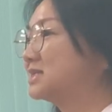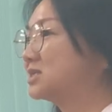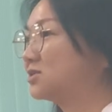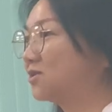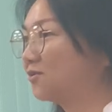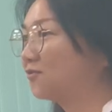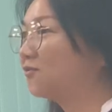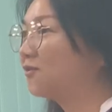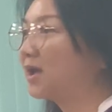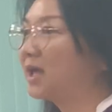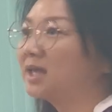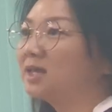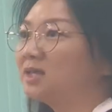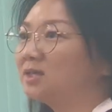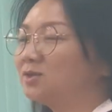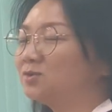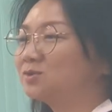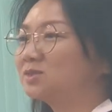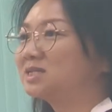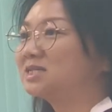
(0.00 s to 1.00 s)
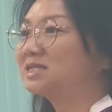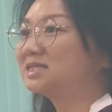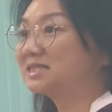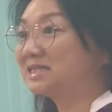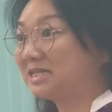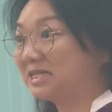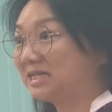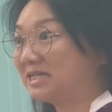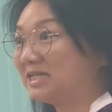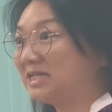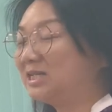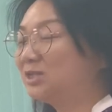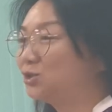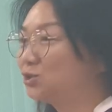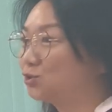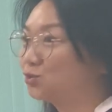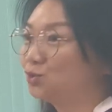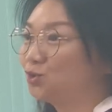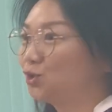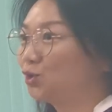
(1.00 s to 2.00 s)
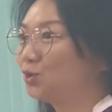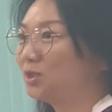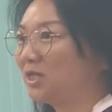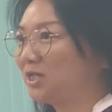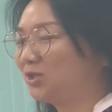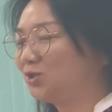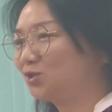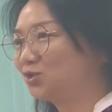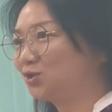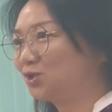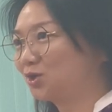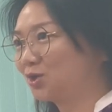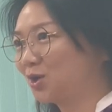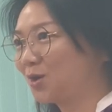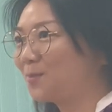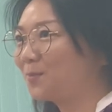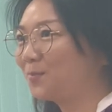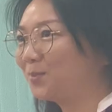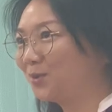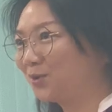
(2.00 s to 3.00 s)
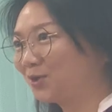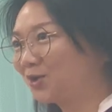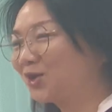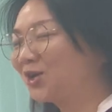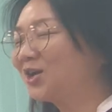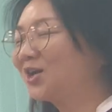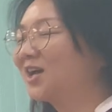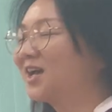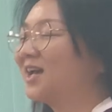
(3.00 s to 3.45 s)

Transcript: software using CD to load into the computer.